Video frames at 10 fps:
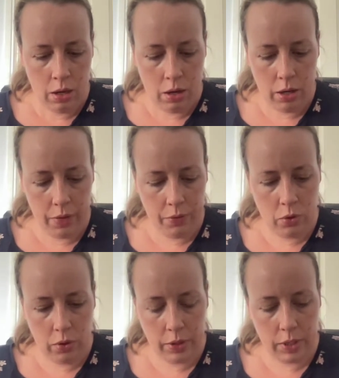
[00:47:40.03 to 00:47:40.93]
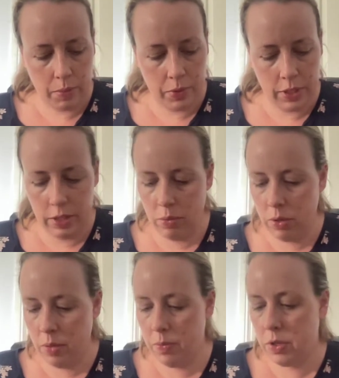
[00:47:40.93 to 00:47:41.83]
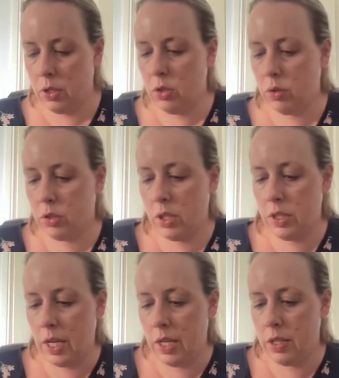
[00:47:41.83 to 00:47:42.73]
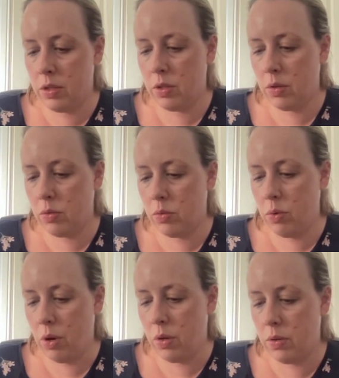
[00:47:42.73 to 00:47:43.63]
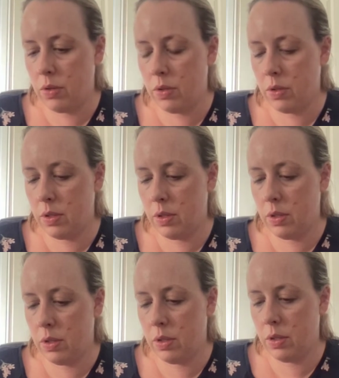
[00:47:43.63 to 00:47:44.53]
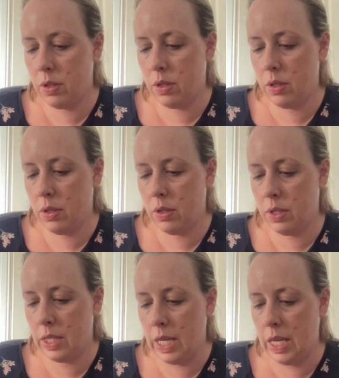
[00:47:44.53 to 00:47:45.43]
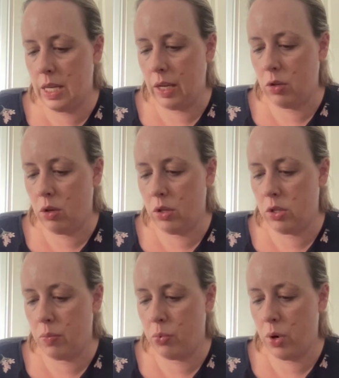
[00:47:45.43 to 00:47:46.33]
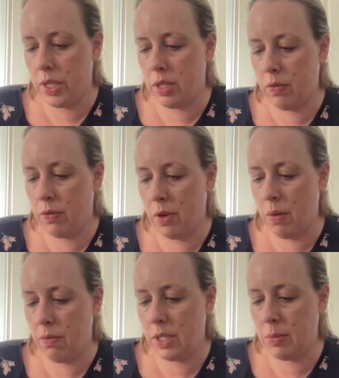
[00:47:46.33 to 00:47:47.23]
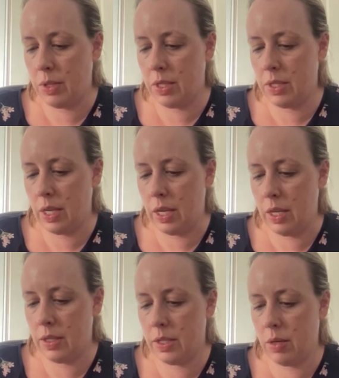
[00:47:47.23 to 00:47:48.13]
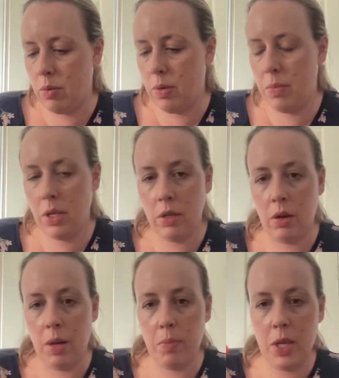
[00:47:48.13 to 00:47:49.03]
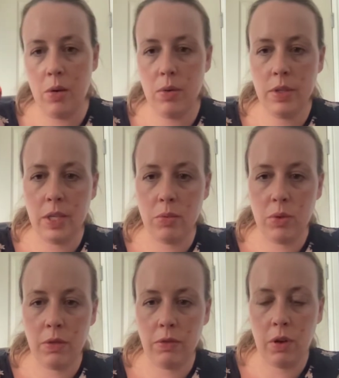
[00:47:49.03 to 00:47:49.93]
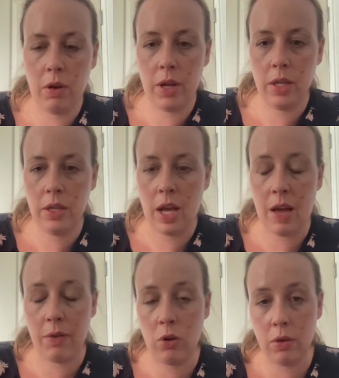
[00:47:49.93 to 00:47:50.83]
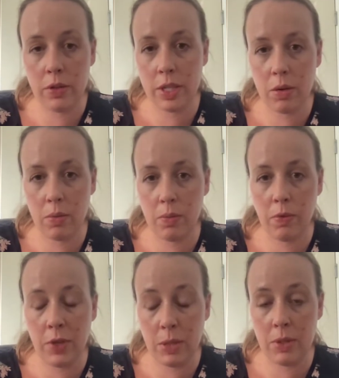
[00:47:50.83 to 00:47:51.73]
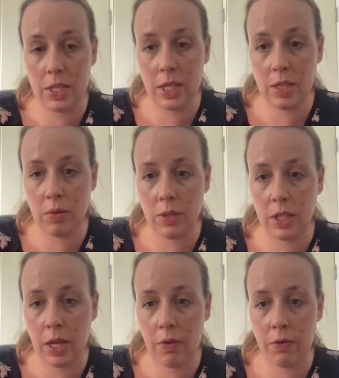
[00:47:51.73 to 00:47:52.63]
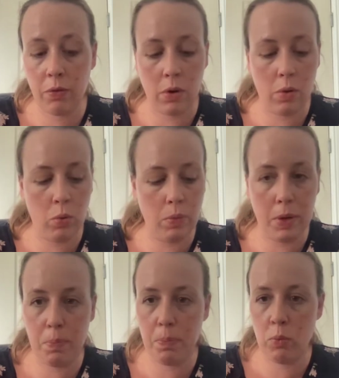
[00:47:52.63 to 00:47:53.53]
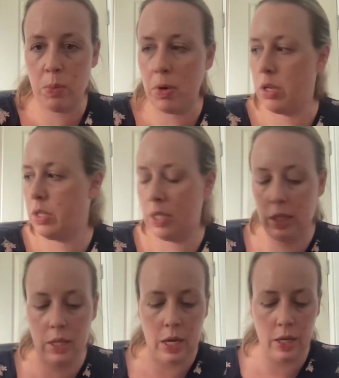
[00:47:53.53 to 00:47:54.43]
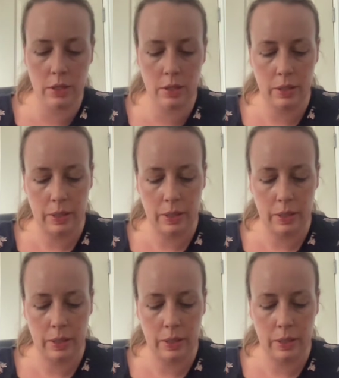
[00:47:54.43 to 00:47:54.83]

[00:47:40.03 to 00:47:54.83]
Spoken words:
I've got some serums, the Dr. Dennis Gross C and Collagen Brighten and Firm Vitamin C serum, 9 mils. This was fine. Have a lot of vitamin C serums to get through. Wouldn't be repurchasing that.